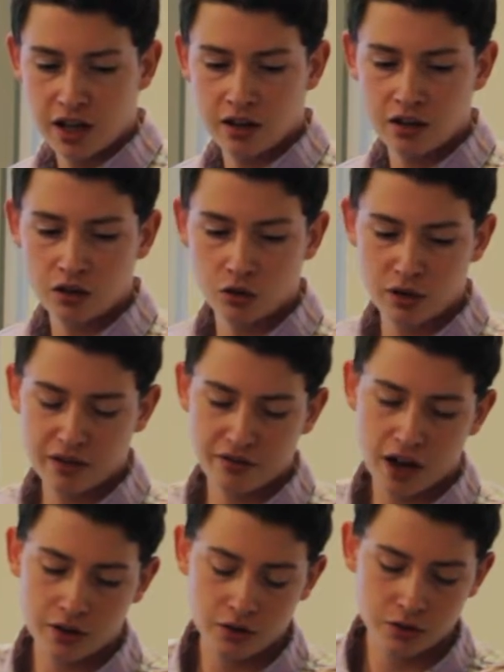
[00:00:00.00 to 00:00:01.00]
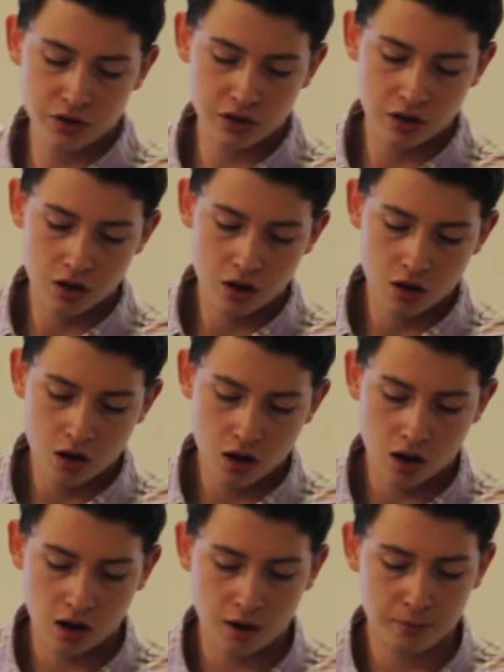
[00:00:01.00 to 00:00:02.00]
And Greek values
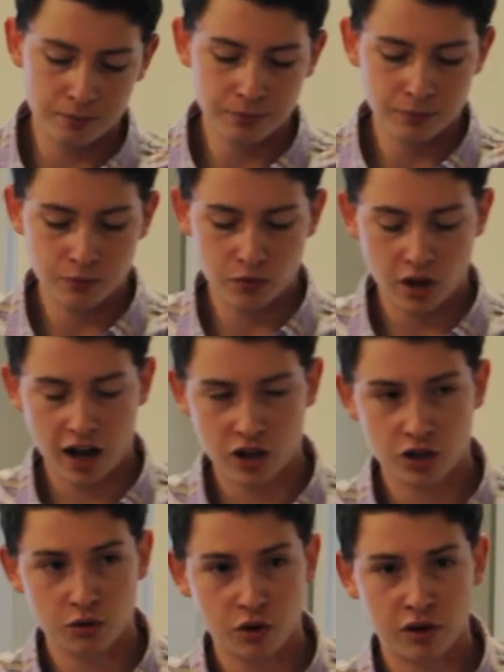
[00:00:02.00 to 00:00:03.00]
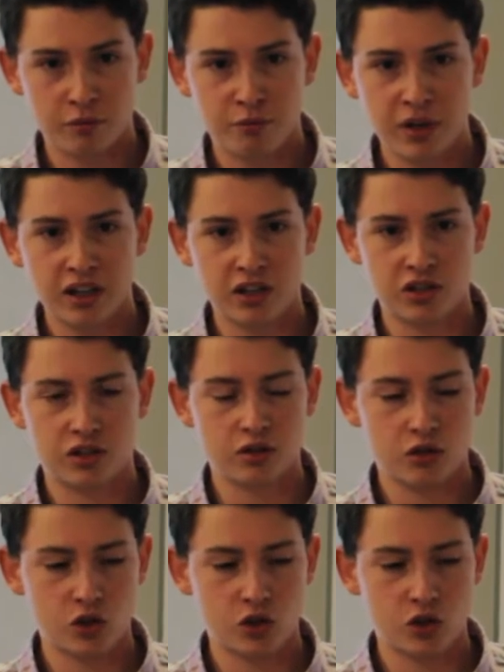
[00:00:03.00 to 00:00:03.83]
actually one of the biggest